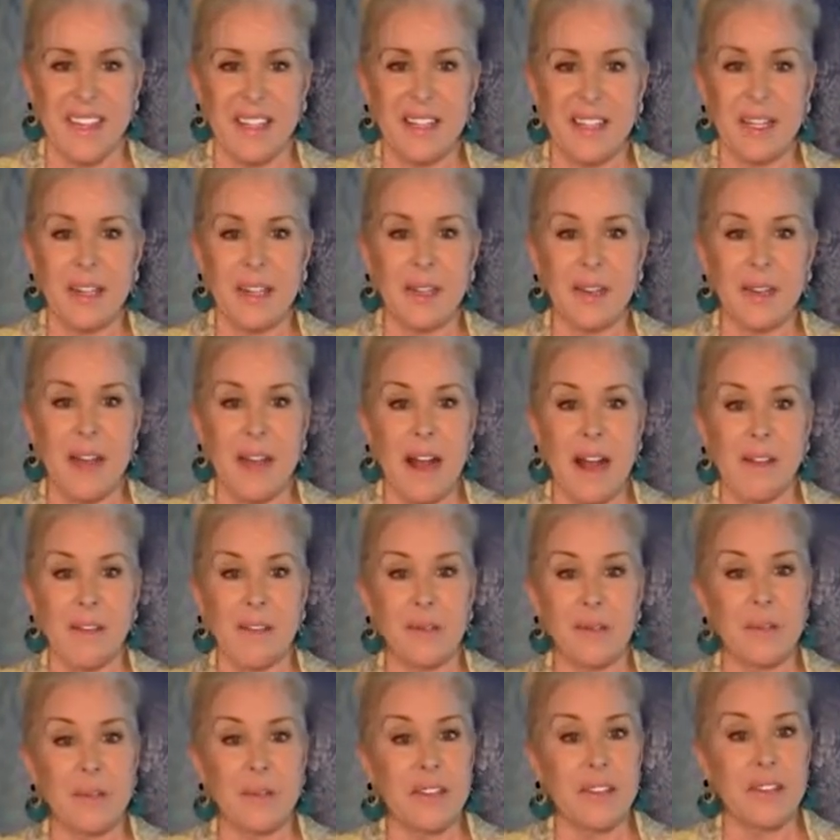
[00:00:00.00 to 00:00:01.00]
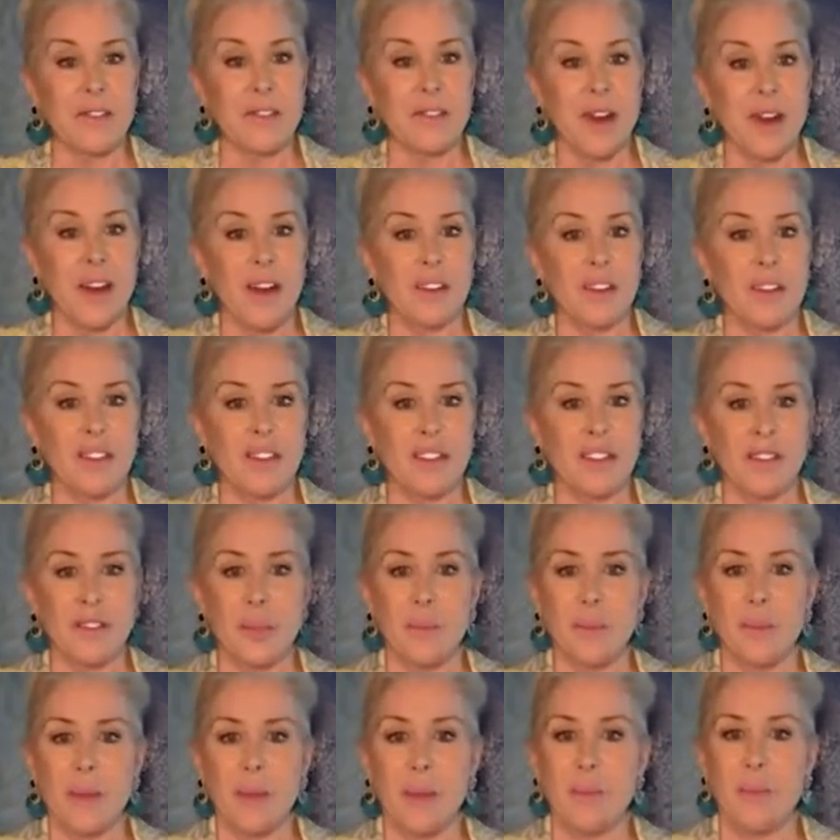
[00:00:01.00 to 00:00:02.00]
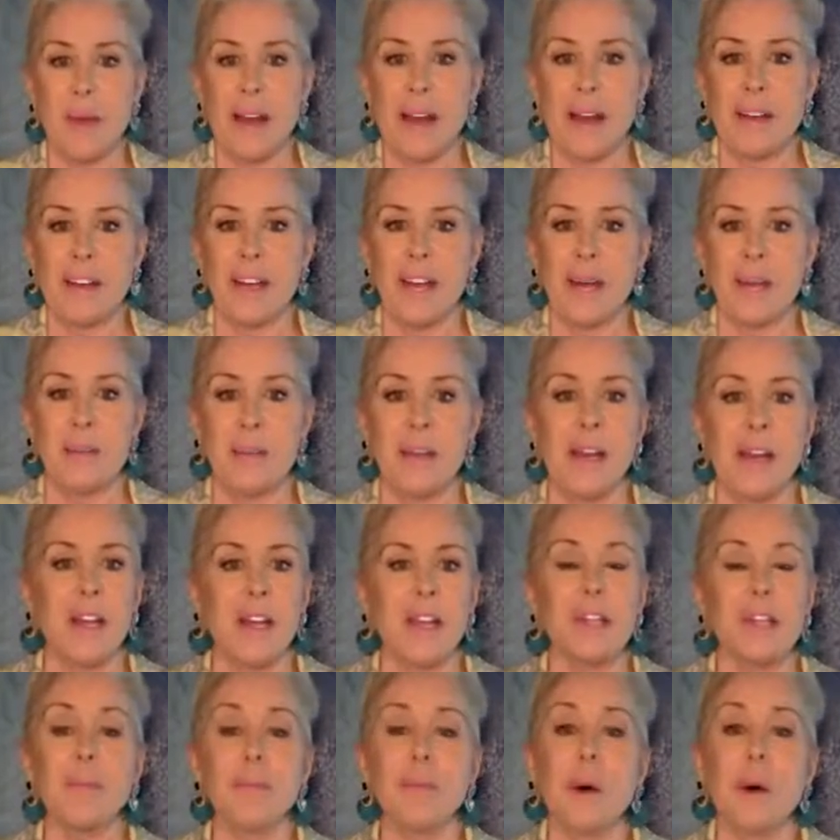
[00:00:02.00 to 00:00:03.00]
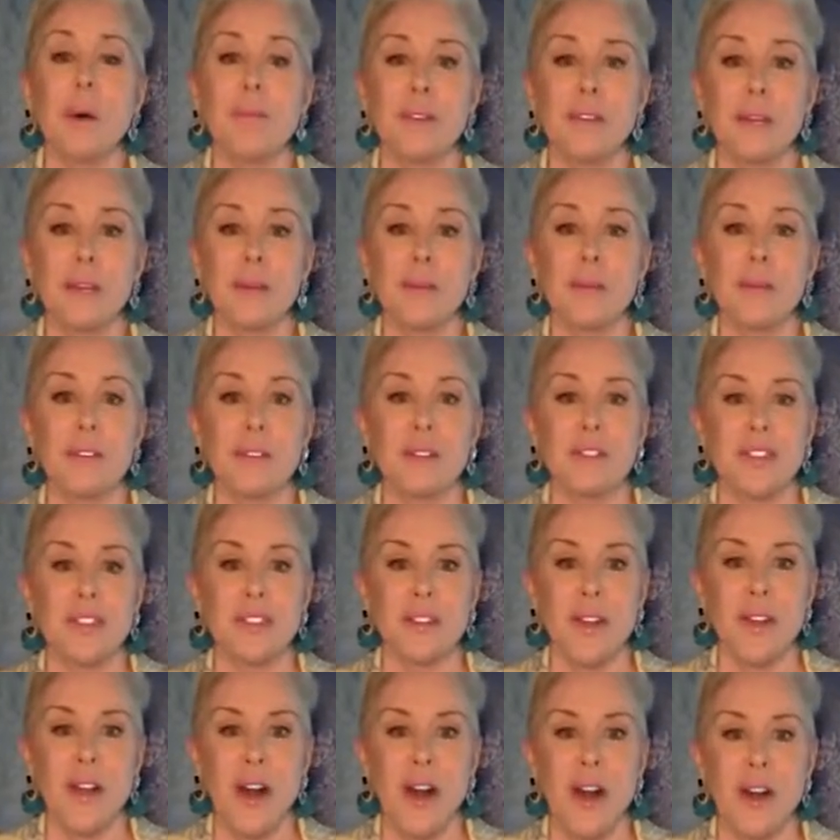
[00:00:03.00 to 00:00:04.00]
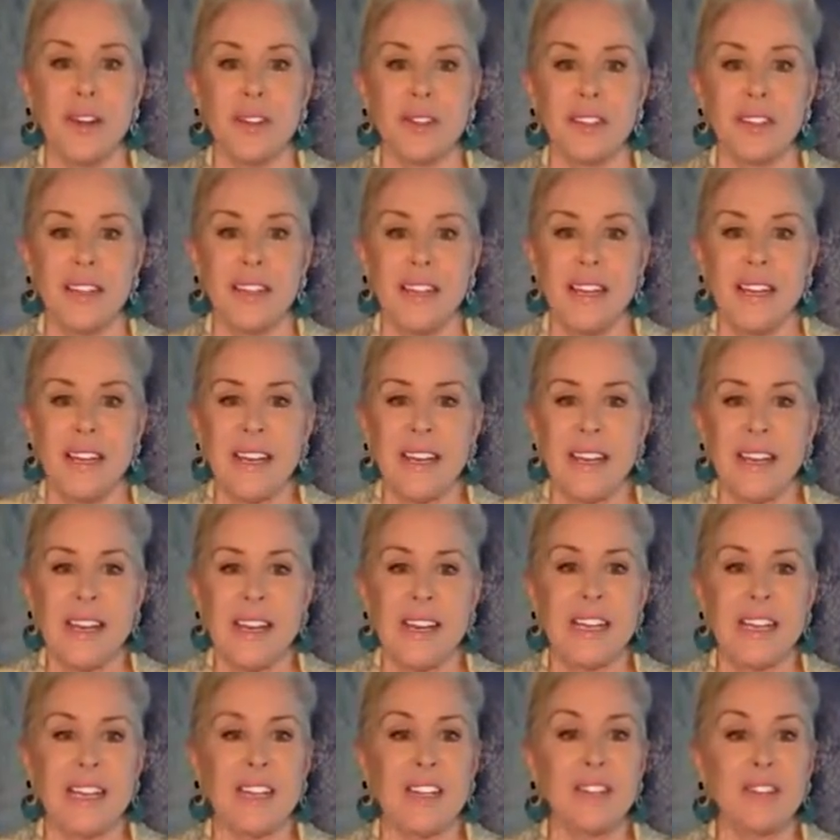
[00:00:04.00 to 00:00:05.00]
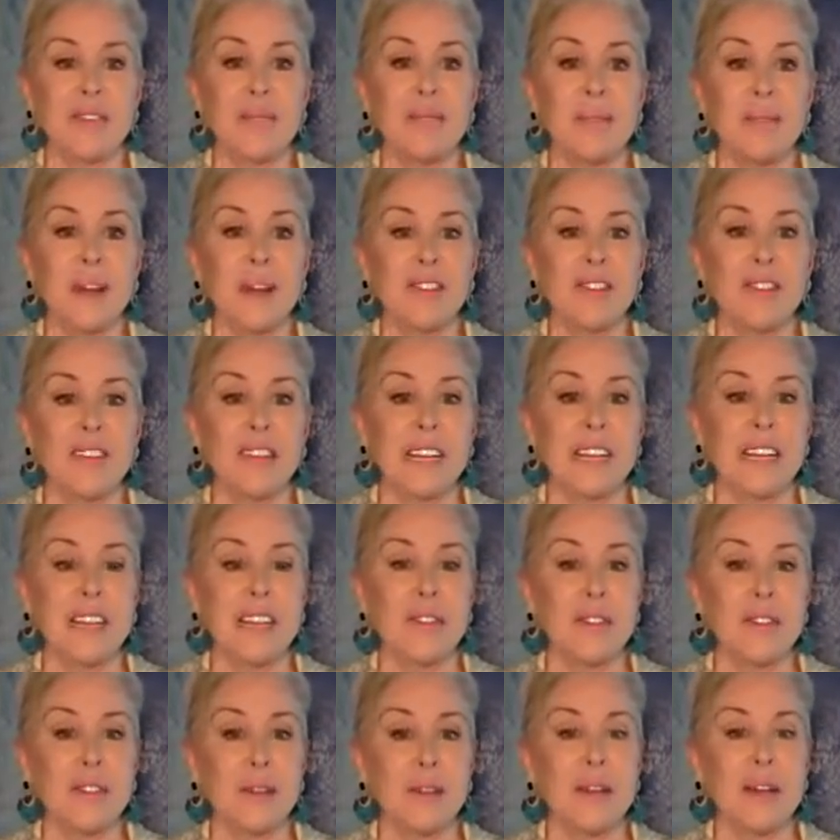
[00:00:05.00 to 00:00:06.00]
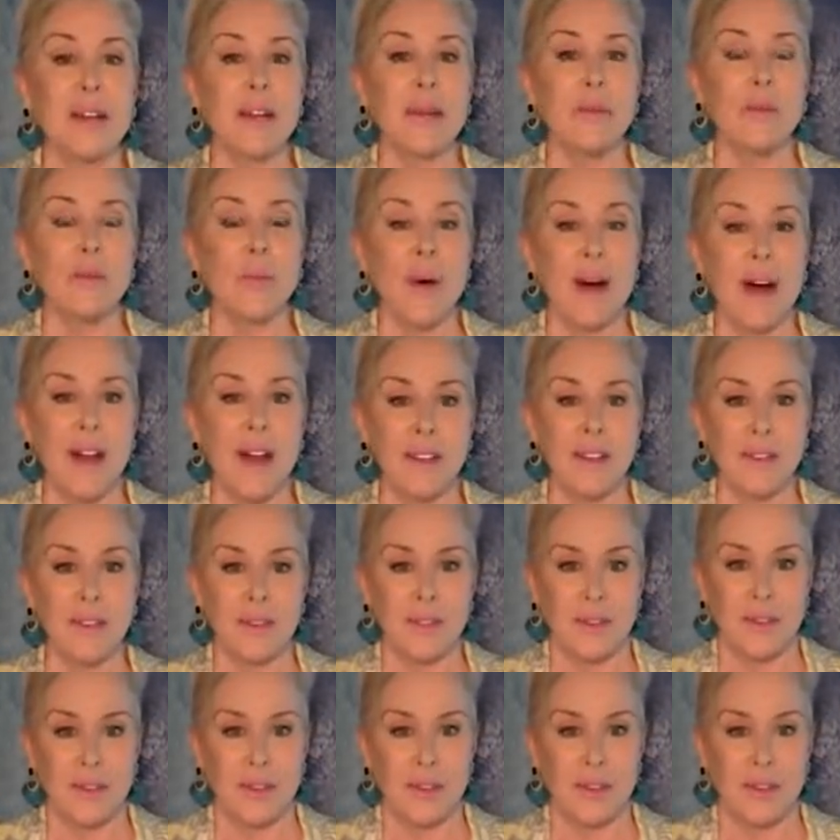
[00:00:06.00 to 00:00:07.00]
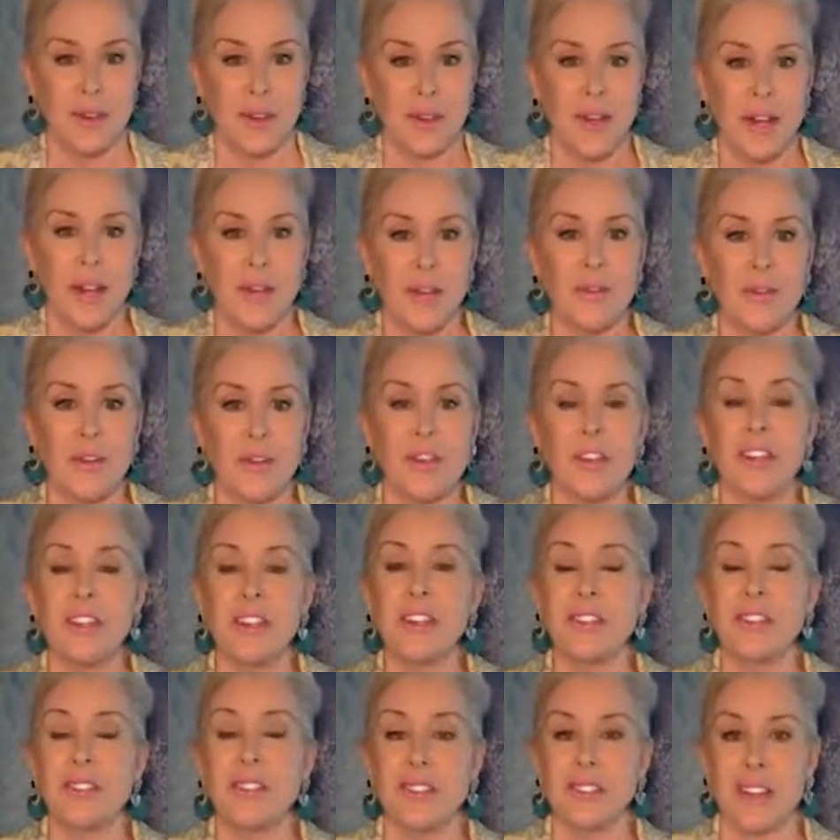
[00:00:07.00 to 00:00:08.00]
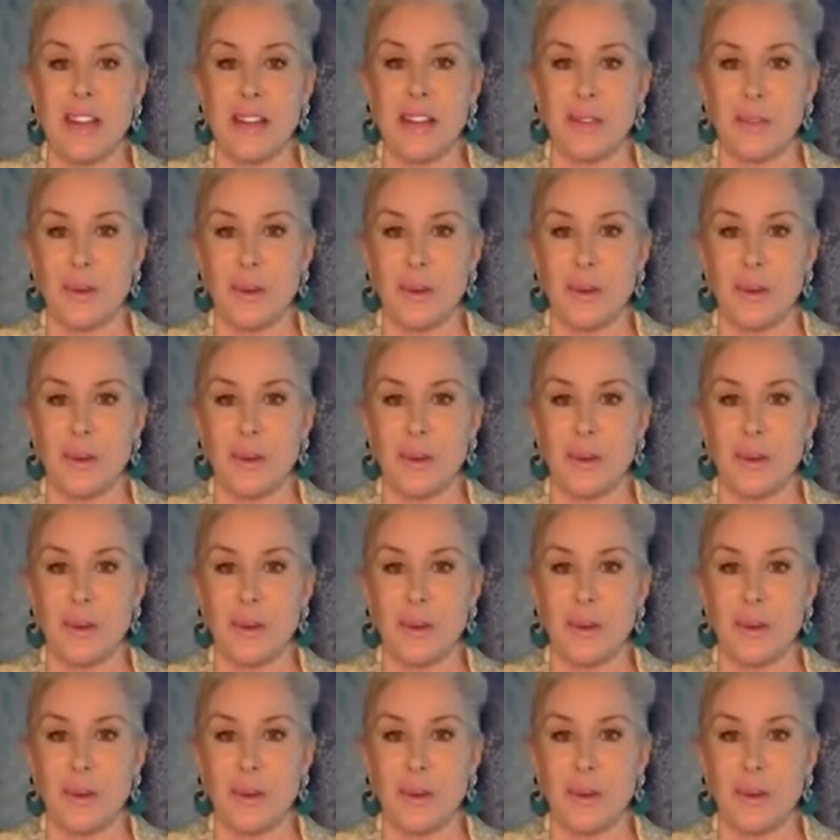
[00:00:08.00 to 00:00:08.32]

Then you'll have to restart just to build back up the momentum you just lost. It is much easier and wiser for you to just stay the